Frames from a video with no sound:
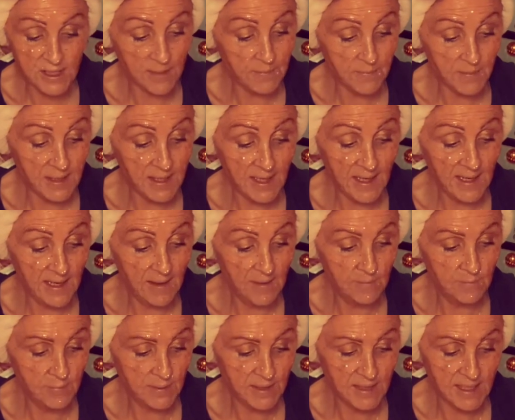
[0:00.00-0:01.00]
and mayhem
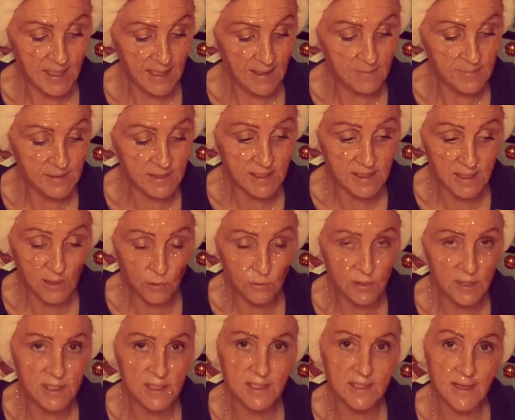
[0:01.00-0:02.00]
became
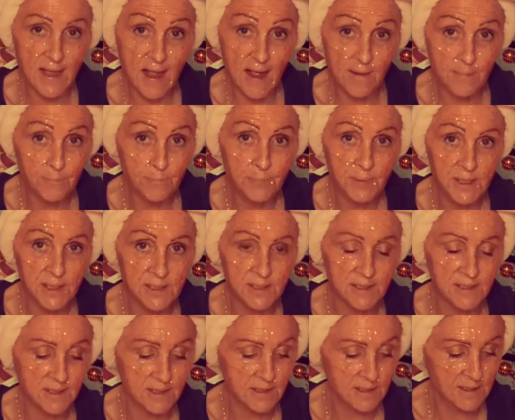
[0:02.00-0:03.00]
stillness and
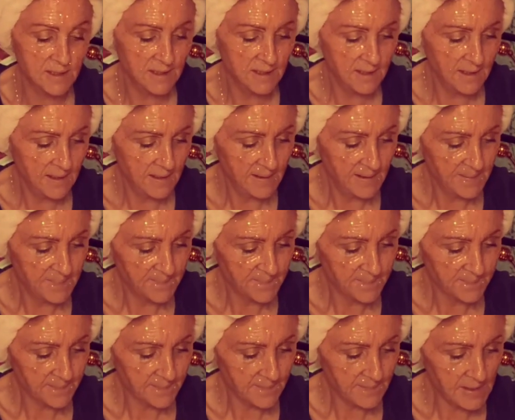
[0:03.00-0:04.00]
peace,
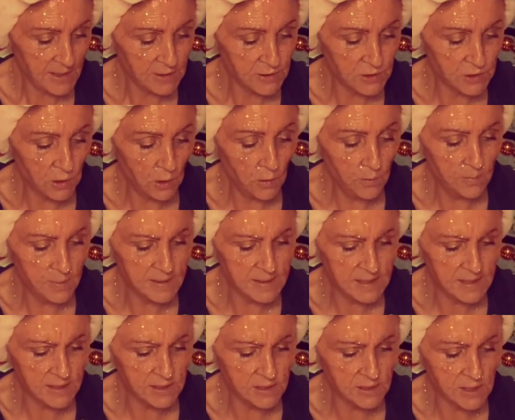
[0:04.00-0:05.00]
And tall
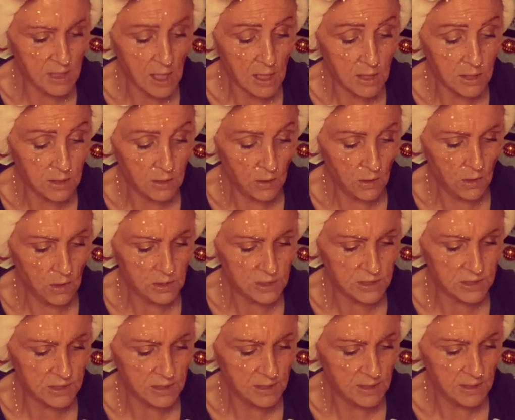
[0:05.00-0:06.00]
Mrs.
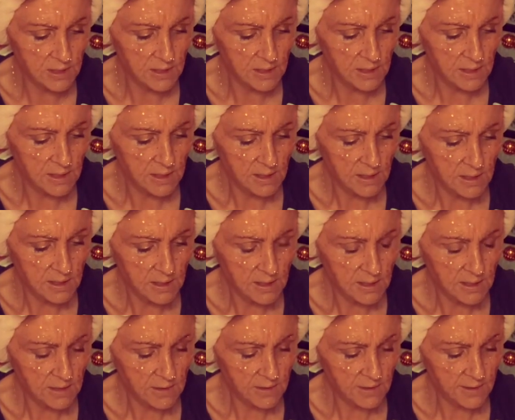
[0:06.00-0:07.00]
Claus
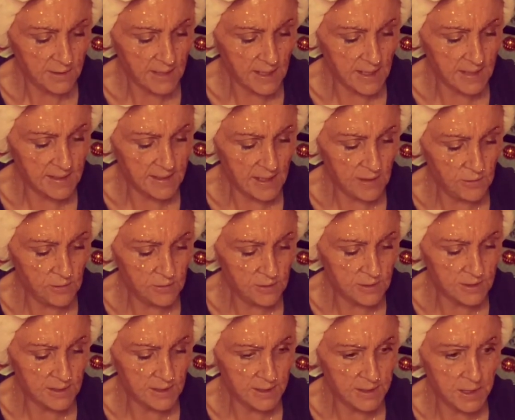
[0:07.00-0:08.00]
ran
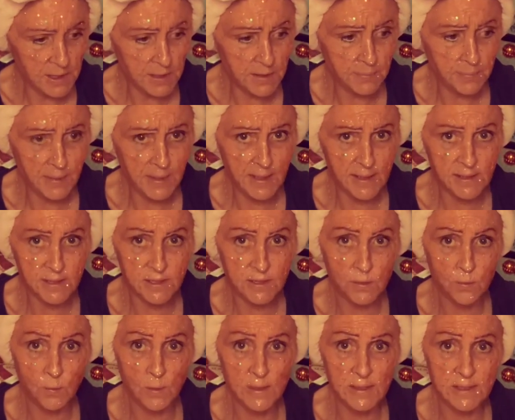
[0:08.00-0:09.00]
out in her best
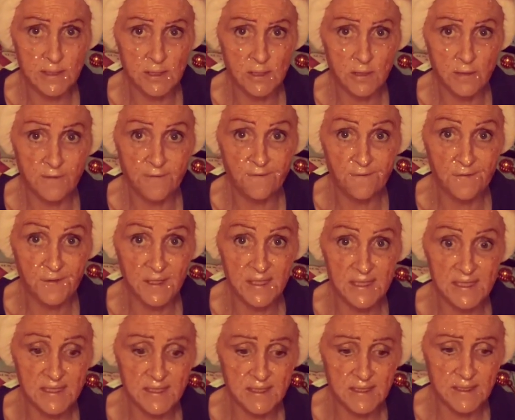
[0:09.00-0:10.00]
winter
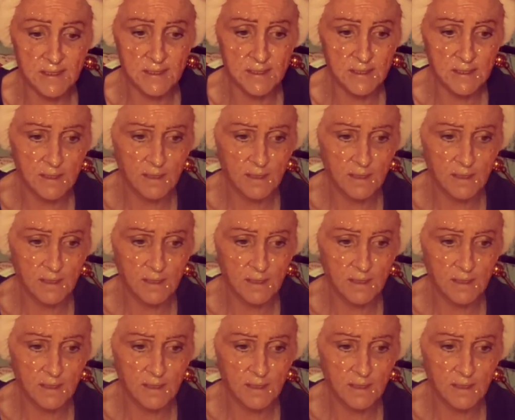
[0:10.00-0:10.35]
fleece.